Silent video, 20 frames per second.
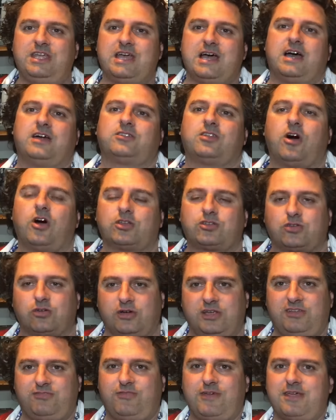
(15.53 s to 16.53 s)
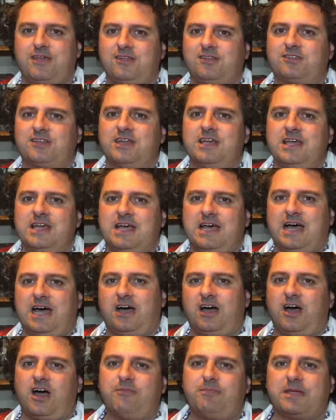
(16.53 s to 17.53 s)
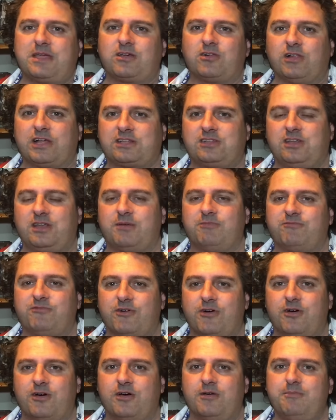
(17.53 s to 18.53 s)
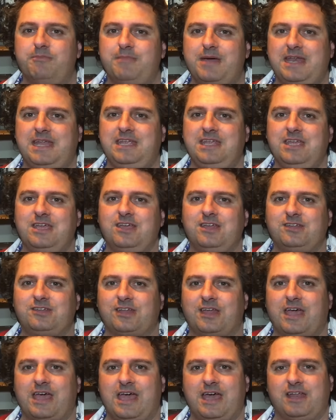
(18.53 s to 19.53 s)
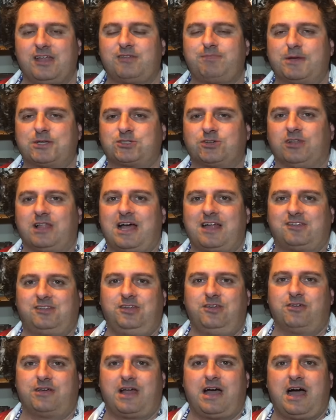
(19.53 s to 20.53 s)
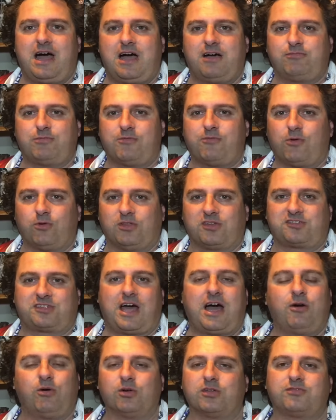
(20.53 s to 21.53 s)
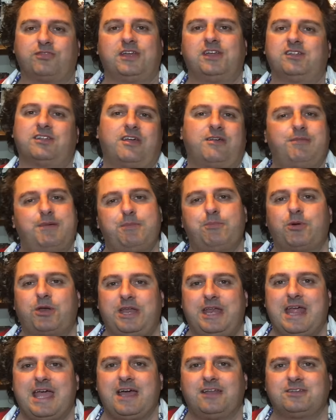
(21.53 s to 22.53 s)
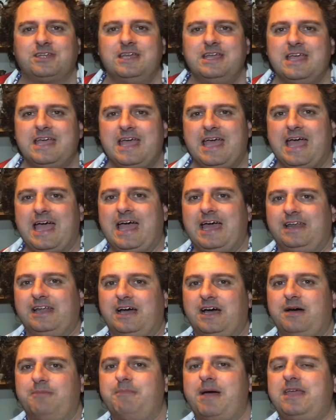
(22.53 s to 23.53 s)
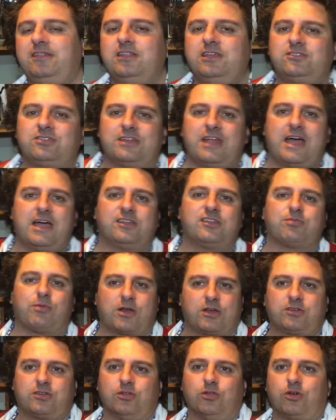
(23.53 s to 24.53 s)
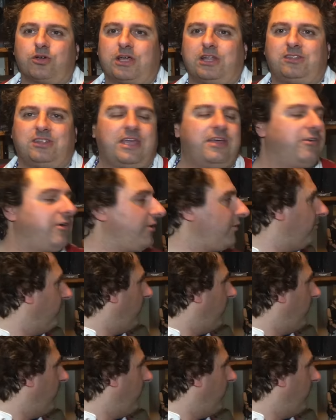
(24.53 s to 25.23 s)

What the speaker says: Hot Toys figures. I've been collecting them for many years, and especially the last year and a half before the Star Wars figures they've been putting out. And mainly today I just wanted to look at there on